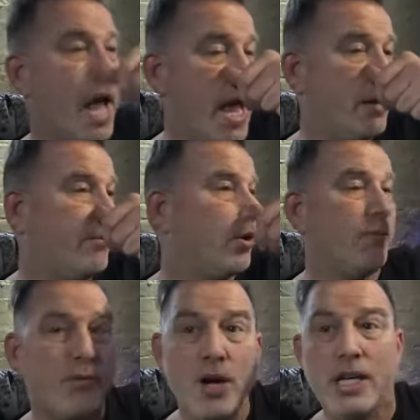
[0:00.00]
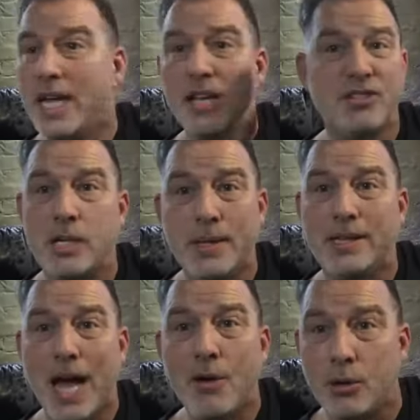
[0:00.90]
And if you're up front, yeah, it's going to be
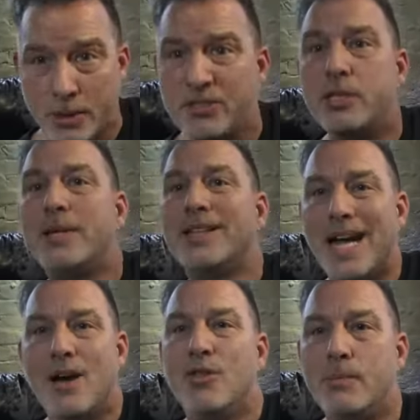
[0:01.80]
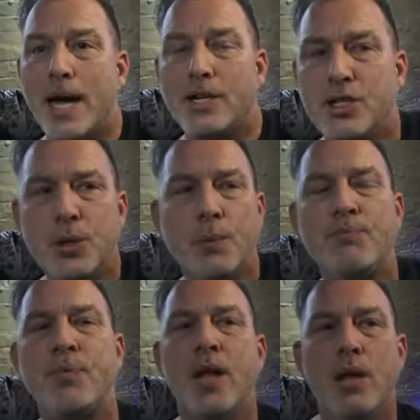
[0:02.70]
louder, but it's going to be loud in the back too.
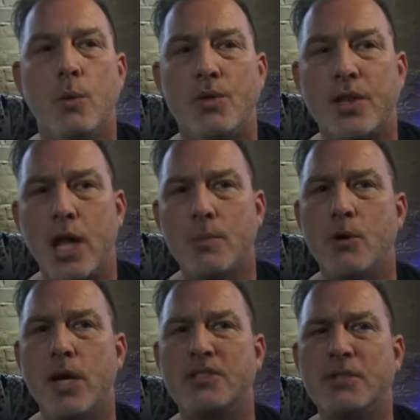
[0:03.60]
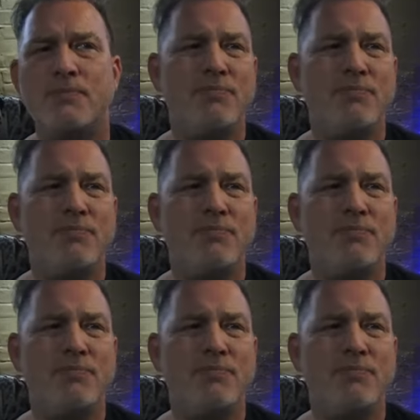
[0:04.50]
With the column arrays,